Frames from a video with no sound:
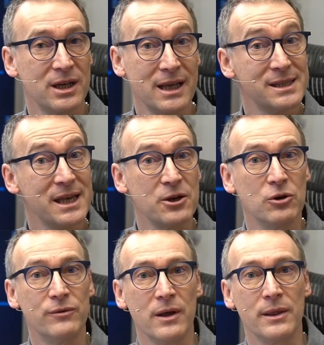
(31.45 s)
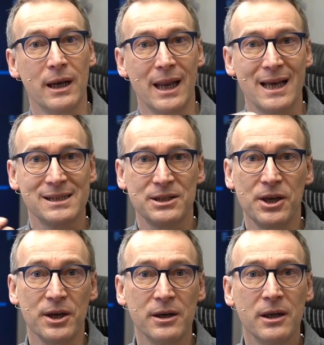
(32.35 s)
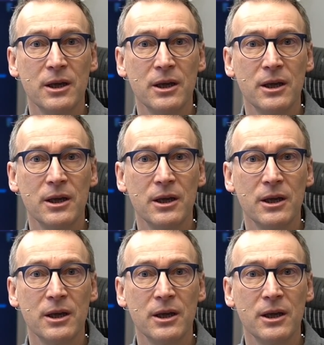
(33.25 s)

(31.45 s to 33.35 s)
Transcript: let's say over the last year,